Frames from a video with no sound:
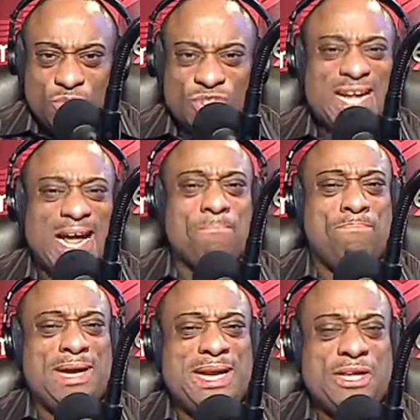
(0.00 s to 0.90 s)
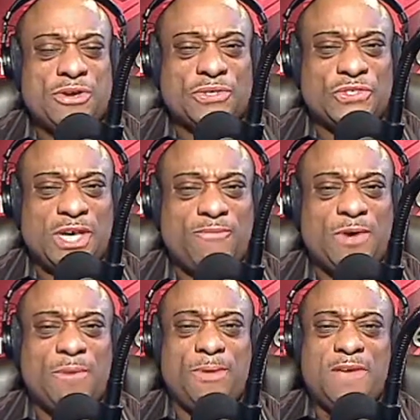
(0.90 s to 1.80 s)
Stop beating yourself
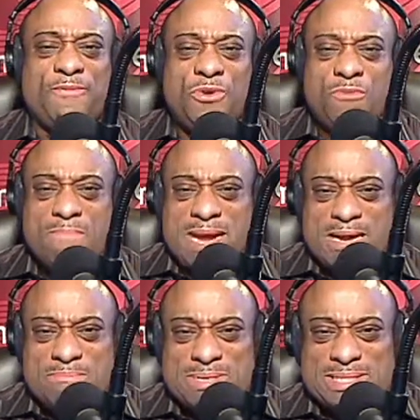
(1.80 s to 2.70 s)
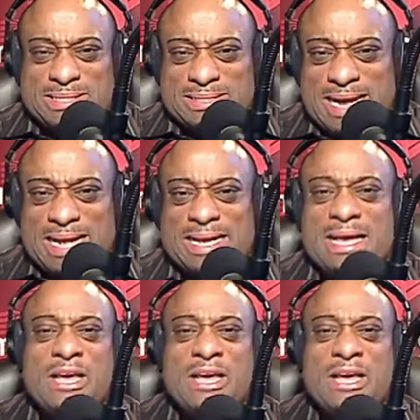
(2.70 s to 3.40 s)
up if you made a mistake.